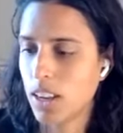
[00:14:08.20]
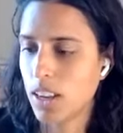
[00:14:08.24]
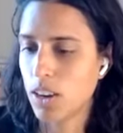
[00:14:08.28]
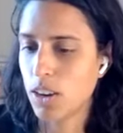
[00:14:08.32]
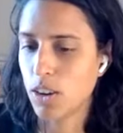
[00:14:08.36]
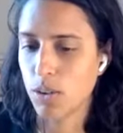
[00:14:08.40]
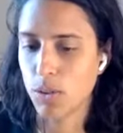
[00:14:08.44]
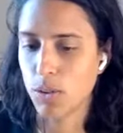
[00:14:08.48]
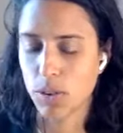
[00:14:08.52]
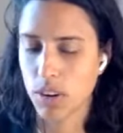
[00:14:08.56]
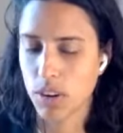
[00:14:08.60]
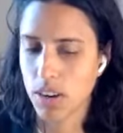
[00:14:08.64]
you
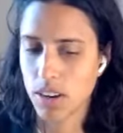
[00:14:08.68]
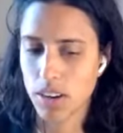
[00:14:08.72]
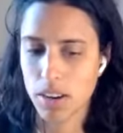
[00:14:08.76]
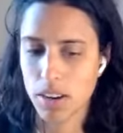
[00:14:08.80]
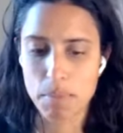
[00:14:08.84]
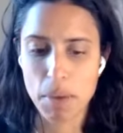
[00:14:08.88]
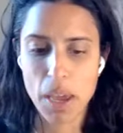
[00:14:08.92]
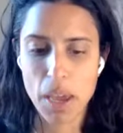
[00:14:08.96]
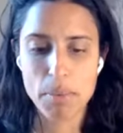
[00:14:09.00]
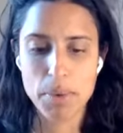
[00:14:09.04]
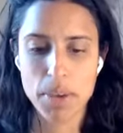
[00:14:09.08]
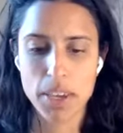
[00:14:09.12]
know
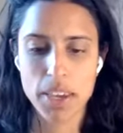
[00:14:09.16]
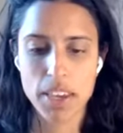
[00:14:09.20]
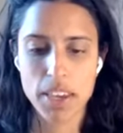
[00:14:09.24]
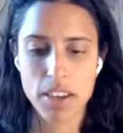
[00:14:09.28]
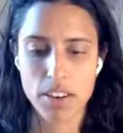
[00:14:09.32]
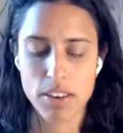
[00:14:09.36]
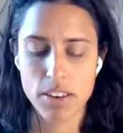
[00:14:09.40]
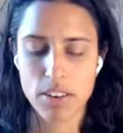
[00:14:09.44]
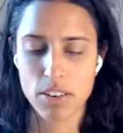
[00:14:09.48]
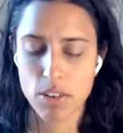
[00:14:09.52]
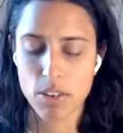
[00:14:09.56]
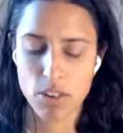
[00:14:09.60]
a baby
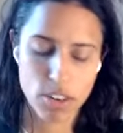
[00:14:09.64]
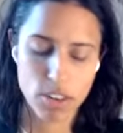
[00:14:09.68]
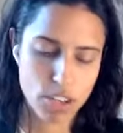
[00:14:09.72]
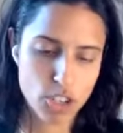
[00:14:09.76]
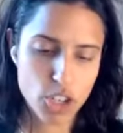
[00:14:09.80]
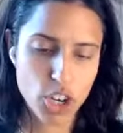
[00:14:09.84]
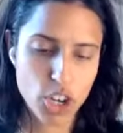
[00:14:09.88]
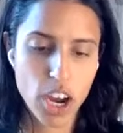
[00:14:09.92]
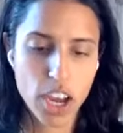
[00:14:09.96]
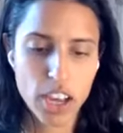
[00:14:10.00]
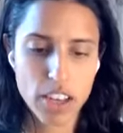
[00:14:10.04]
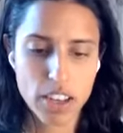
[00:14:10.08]
here or a
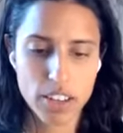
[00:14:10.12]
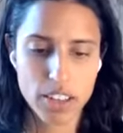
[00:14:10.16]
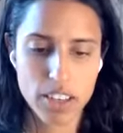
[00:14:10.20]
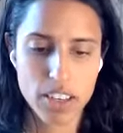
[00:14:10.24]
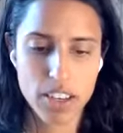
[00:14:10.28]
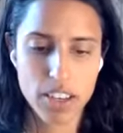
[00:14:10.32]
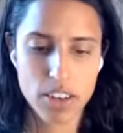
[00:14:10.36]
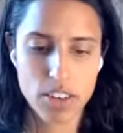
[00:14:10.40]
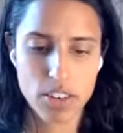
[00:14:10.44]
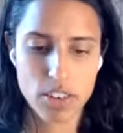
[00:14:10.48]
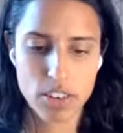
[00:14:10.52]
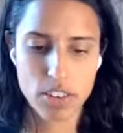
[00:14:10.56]
child
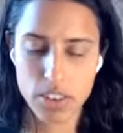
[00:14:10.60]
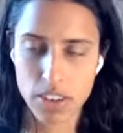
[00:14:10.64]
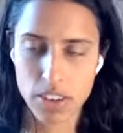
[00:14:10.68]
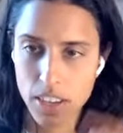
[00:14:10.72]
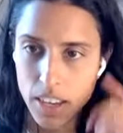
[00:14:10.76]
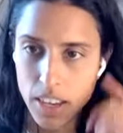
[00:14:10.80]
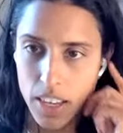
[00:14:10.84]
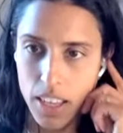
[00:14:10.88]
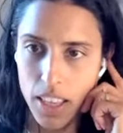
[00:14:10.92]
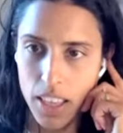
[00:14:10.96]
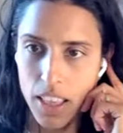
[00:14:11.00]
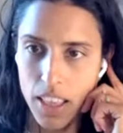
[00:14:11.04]
here
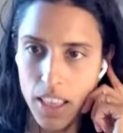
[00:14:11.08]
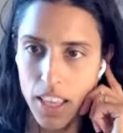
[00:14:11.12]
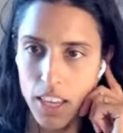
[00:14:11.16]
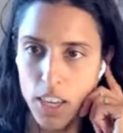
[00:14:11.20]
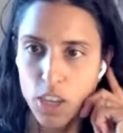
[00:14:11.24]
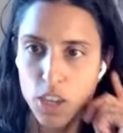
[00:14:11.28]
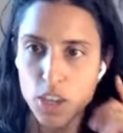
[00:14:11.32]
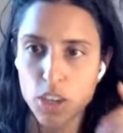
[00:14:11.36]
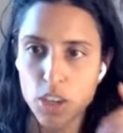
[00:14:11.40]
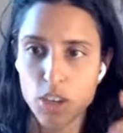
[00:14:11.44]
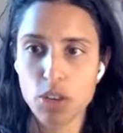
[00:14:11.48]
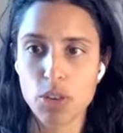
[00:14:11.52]
you know, like
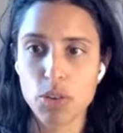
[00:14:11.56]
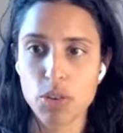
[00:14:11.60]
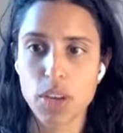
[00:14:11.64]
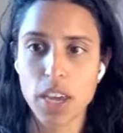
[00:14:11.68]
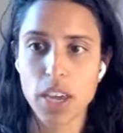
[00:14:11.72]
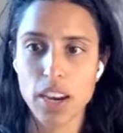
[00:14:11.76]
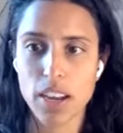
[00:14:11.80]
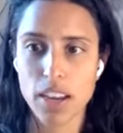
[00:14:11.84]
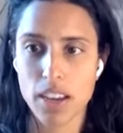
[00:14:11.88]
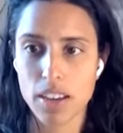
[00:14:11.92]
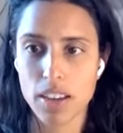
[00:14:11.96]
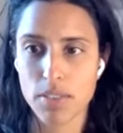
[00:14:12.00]
you
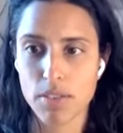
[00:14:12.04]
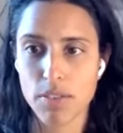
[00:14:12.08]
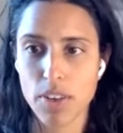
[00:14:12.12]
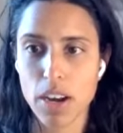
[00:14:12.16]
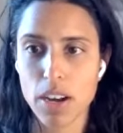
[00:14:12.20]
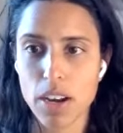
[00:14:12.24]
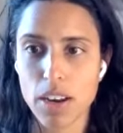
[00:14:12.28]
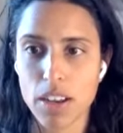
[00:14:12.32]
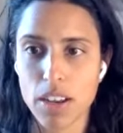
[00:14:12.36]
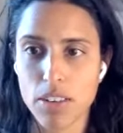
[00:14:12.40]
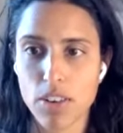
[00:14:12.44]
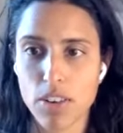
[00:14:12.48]
get a
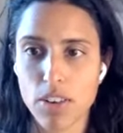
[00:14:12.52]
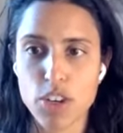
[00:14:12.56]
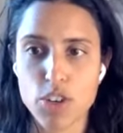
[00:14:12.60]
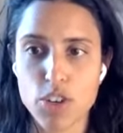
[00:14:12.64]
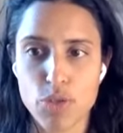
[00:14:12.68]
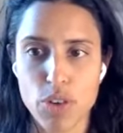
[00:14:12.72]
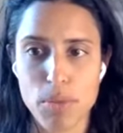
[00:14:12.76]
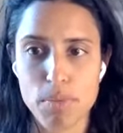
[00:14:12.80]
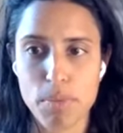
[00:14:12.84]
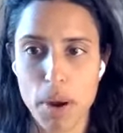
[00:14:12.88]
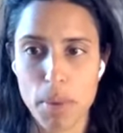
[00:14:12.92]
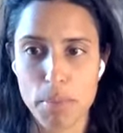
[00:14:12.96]
red
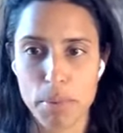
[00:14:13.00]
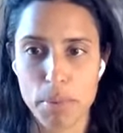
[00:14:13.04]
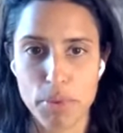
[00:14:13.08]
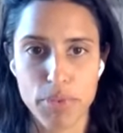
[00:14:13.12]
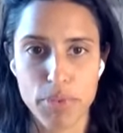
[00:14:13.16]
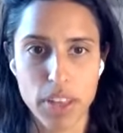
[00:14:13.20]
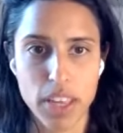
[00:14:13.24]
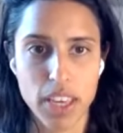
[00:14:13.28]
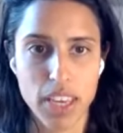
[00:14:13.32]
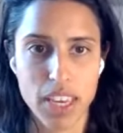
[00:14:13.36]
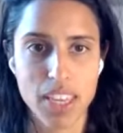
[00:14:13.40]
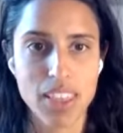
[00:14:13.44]
crushed red pepper
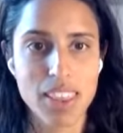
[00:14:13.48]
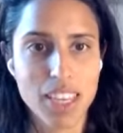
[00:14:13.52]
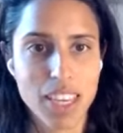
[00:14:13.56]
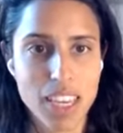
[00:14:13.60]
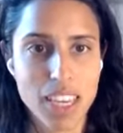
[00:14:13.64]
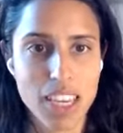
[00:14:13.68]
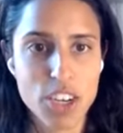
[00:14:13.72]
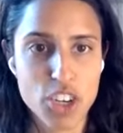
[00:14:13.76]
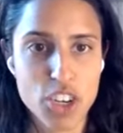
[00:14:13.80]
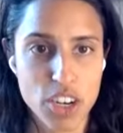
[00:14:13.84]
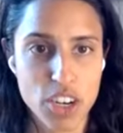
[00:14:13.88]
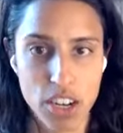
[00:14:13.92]
flake in the
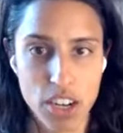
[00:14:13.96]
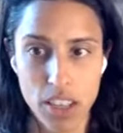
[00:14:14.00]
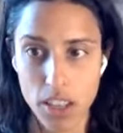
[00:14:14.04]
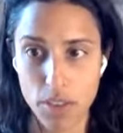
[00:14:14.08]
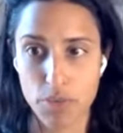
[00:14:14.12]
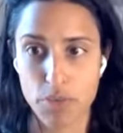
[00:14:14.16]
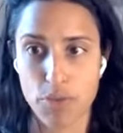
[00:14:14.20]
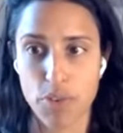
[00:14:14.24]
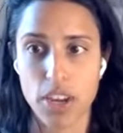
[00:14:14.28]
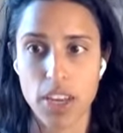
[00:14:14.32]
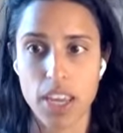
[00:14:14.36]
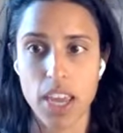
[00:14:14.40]
kitchen and
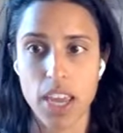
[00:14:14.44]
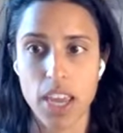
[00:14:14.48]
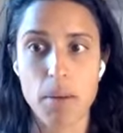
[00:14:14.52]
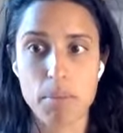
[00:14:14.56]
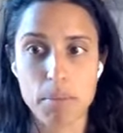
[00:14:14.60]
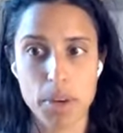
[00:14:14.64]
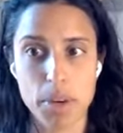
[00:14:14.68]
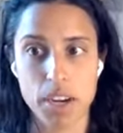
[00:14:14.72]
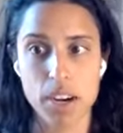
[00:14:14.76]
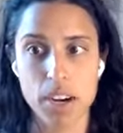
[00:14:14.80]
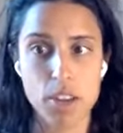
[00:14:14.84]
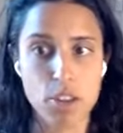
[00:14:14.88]
they freak out
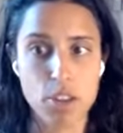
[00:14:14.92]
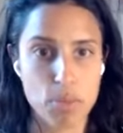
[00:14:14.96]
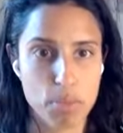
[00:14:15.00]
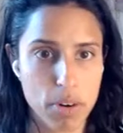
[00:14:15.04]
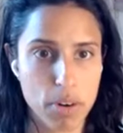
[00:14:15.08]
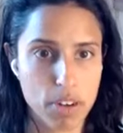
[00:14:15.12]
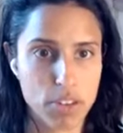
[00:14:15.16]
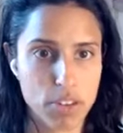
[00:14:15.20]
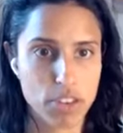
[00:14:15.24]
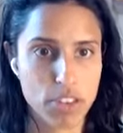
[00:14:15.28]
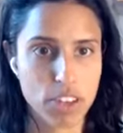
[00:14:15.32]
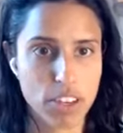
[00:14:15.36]
but in other
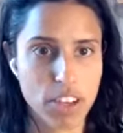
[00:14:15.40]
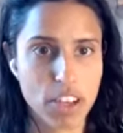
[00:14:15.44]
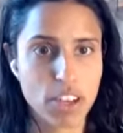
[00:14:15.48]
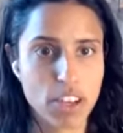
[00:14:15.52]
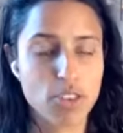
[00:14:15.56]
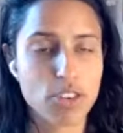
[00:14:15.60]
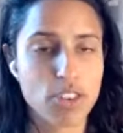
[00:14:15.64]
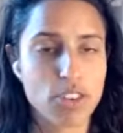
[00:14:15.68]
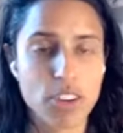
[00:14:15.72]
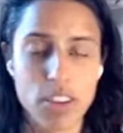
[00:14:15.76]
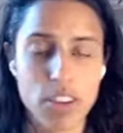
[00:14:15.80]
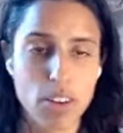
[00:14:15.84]
parts of the
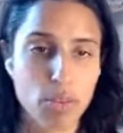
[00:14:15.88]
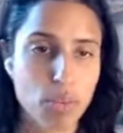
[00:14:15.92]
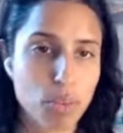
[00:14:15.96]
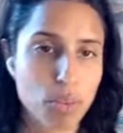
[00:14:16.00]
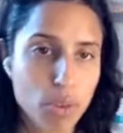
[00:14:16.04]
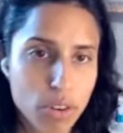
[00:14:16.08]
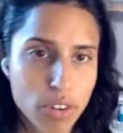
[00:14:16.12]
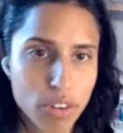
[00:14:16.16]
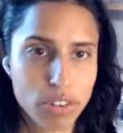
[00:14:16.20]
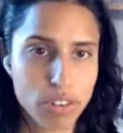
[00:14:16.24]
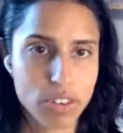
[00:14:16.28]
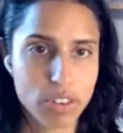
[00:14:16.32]
country eh,
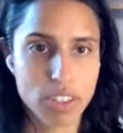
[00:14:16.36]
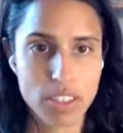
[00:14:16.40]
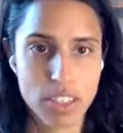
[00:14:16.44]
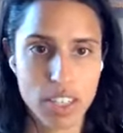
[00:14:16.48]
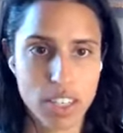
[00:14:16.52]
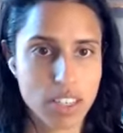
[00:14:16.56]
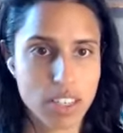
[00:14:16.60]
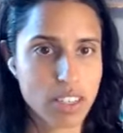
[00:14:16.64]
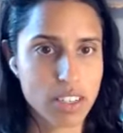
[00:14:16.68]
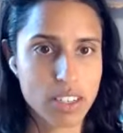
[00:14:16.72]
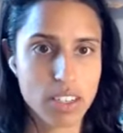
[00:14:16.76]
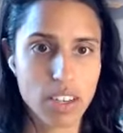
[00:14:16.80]
world these
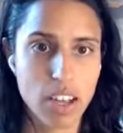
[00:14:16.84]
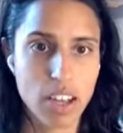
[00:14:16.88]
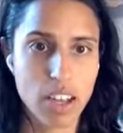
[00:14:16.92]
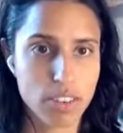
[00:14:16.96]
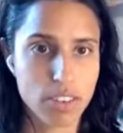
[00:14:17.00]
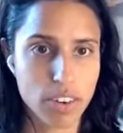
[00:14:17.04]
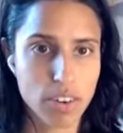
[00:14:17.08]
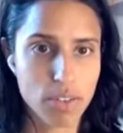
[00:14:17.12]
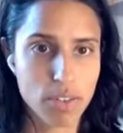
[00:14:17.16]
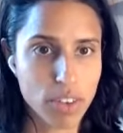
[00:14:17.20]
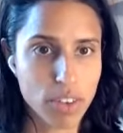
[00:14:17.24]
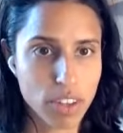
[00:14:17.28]
kids can
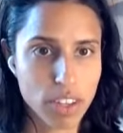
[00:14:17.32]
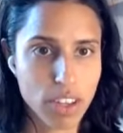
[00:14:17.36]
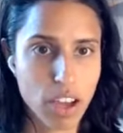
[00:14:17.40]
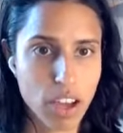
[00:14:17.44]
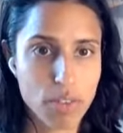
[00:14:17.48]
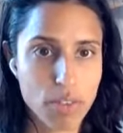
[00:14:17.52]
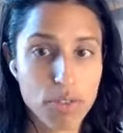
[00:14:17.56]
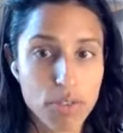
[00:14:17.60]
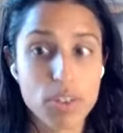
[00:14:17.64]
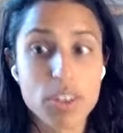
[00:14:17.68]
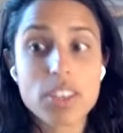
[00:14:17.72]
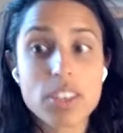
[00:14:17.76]
tolerate really
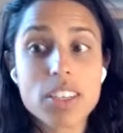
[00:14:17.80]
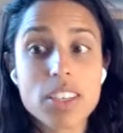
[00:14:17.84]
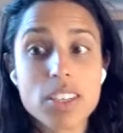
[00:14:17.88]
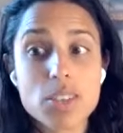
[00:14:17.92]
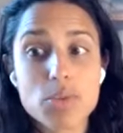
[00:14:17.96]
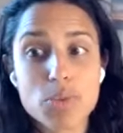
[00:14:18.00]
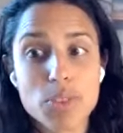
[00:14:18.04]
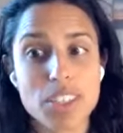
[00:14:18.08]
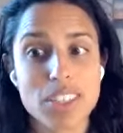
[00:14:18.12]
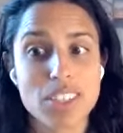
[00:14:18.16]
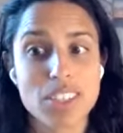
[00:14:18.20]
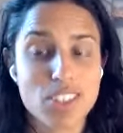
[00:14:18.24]
hot food it's
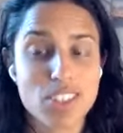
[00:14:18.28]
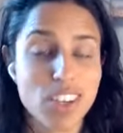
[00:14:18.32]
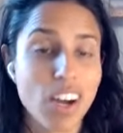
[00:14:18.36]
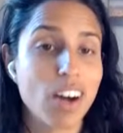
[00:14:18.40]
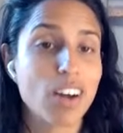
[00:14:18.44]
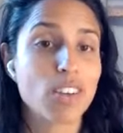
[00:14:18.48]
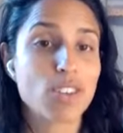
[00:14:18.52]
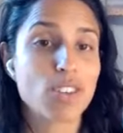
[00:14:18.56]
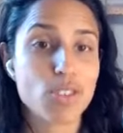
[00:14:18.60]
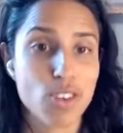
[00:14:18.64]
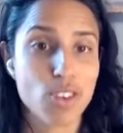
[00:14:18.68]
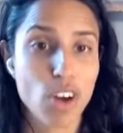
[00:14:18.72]
because what's they're
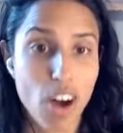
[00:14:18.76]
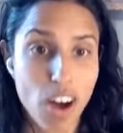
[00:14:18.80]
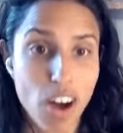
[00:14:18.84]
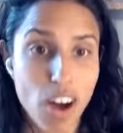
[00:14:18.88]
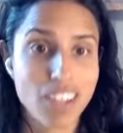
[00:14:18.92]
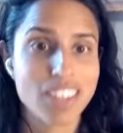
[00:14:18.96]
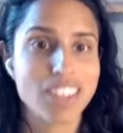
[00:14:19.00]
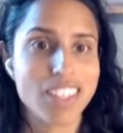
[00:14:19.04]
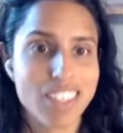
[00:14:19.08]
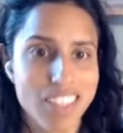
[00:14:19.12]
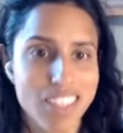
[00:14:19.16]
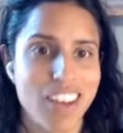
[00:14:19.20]
ta-
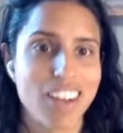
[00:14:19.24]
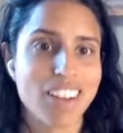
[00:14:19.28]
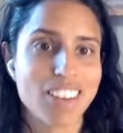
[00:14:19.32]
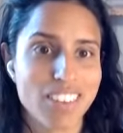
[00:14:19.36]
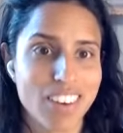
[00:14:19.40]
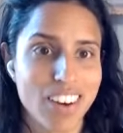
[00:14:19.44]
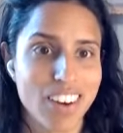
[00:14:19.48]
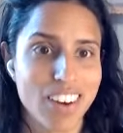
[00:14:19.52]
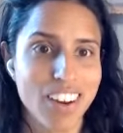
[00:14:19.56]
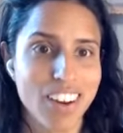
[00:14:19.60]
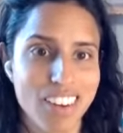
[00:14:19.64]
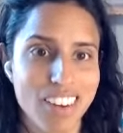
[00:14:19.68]
taught to
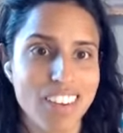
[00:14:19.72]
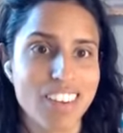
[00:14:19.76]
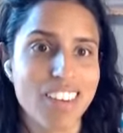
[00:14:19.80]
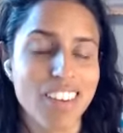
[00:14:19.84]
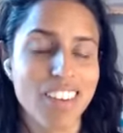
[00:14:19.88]
tolerate